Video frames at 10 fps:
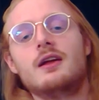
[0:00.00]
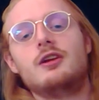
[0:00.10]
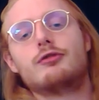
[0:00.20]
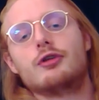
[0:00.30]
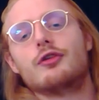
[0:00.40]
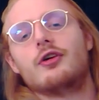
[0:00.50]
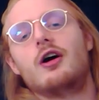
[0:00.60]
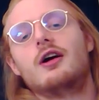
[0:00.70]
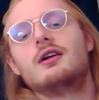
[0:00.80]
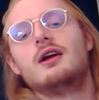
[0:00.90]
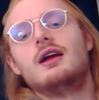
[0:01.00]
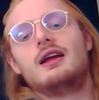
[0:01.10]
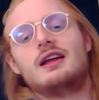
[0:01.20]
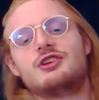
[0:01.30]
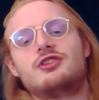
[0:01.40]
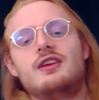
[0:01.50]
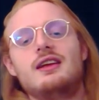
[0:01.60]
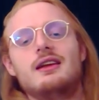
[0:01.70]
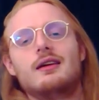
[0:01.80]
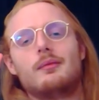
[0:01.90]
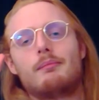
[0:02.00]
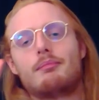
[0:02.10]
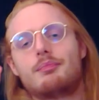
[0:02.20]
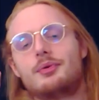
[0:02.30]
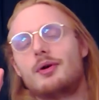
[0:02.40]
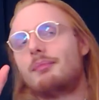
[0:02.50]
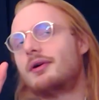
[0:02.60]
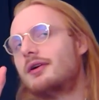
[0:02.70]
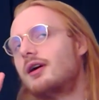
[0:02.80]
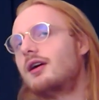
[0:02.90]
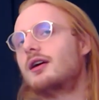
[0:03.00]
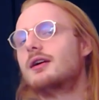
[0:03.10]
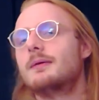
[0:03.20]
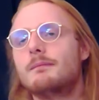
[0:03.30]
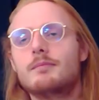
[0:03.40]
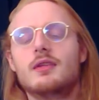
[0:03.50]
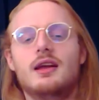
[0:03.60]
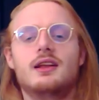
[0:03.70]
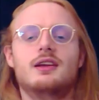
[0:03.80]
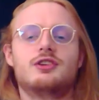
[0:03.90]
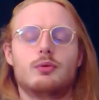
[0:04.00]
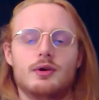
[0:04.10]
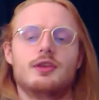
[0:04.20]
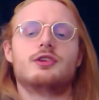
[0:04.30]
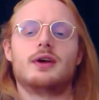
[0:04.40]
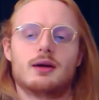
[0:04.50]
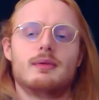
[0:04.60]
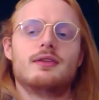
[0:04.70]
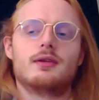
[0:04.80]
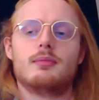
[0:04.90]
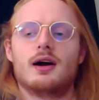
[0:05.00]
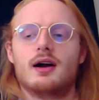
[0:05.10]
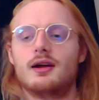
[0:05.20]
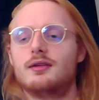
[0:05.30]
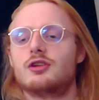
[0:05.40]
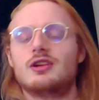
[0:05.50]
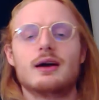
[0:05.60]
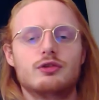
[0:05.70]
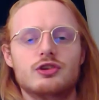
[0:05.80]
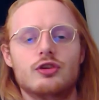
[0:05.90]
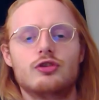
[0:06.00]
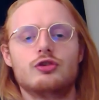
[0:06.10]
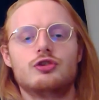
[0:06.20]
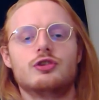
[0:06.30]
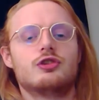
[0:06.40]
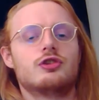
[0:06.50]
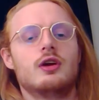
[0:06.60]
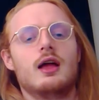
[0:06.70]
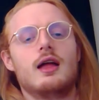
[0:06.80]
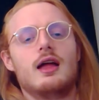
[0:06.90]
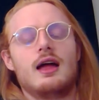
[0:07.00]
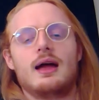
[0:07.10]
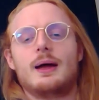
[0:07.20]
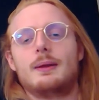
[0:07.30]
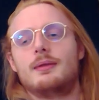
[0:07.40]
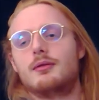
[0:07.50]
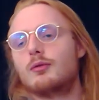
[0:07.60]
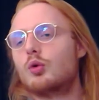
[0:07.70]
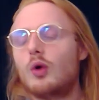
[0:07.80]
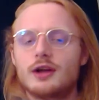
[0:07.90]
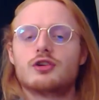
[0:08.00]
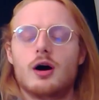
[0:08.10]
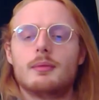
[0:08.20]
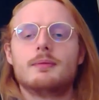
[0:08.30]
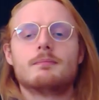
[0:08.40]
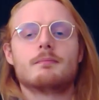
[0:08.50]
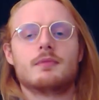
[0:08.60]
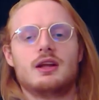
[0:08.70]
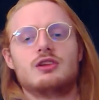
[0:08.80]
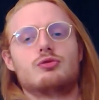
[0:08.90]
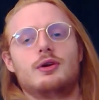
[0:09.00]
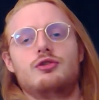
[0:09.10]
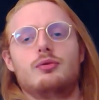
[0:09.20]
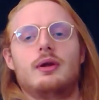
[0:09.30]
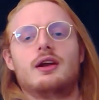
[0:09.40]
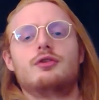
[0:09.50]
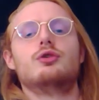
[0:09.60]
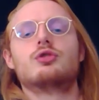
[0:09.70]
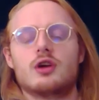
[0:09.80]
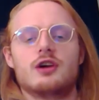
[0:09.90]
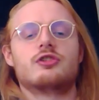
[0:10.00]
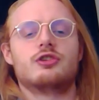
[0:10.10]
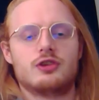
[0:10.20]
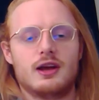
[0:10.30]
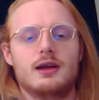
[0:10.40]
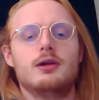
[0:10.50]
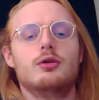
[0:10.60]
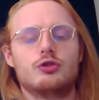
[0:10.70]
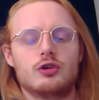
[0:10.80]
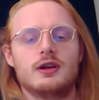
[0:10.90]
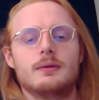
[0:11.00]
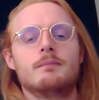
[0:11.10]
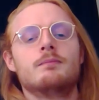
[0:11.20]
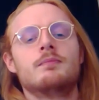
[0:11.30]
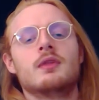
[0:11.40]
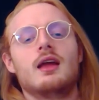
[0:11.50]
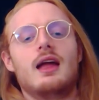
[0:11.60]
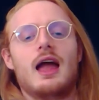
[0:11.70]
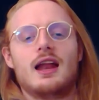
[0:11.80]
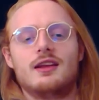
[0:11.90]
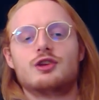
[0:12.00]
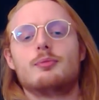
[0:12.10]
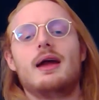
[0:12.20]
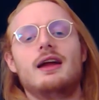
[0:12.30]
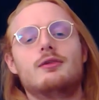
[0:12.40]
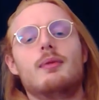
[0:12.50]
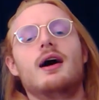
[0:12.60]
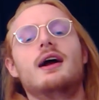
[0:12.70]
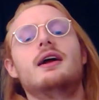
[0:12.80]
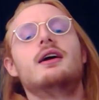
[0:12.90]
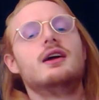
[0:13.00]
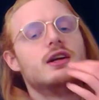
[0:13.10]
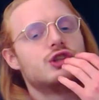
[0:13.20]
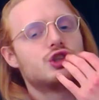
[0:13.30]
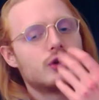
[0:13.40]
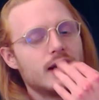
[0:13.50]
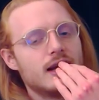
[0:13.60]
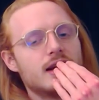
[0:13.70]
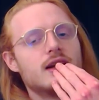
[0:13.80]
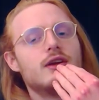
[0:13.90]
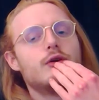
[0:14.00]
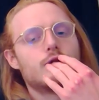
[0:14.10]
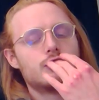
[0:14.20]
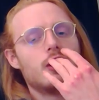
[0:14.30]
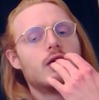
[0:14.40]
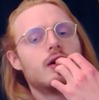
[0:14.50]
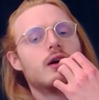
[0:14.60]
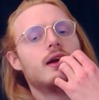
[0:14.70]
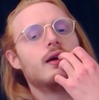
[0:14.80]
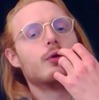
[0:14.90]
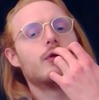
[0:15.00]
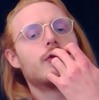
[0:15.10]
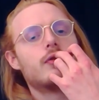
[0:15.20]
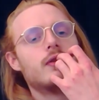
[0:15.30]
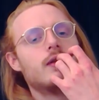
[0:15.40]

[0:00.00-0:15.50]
The front R is the proper R. It is the one that's recommended by Dutch language institutions and quite common. It's what you hear newscasters say usually, and it is made by trilling your tongue on the